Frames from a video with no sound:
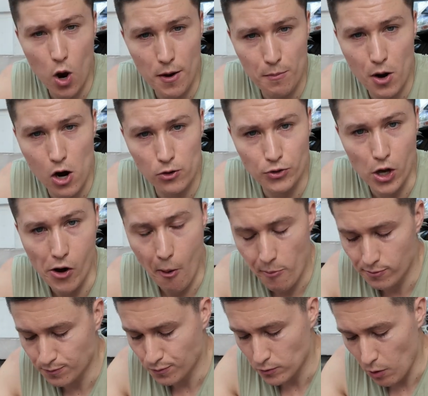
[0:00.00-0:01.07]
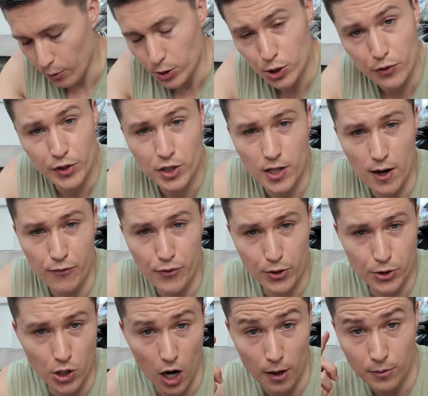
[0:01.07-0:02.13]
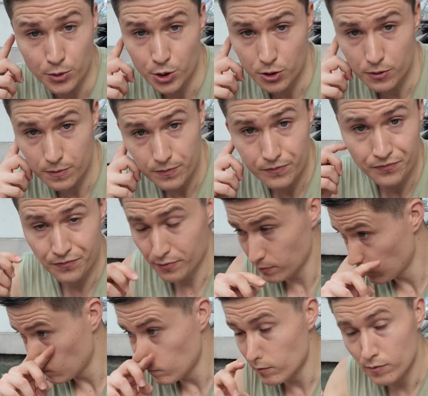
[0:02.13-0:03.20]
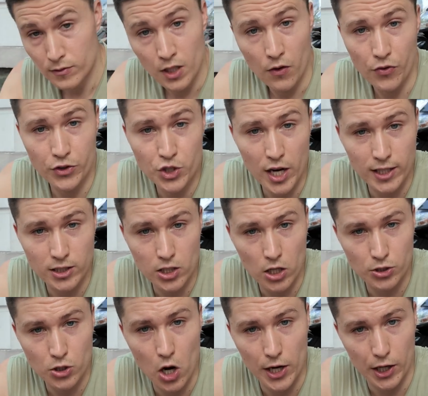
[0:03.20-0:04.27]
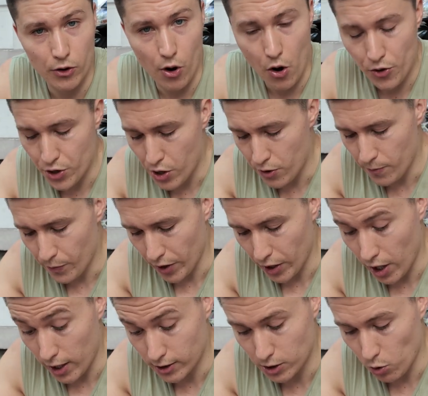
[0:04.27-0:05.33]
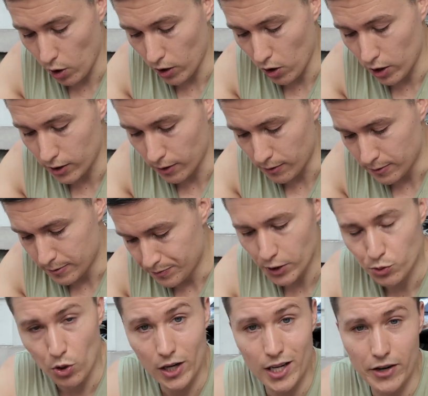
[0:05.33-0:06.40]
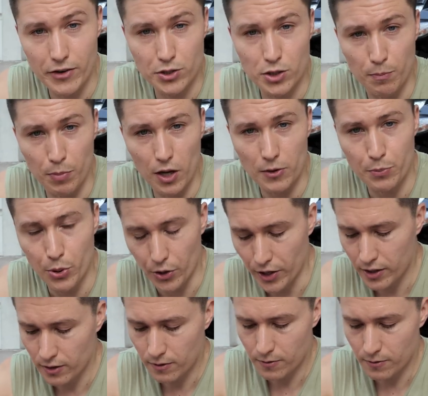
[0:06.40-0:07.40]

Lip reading: quite mild though, and once you've eaten it a few times, the taste does kind of grow on you, and I actually quite like it. This right here is the blood pudding,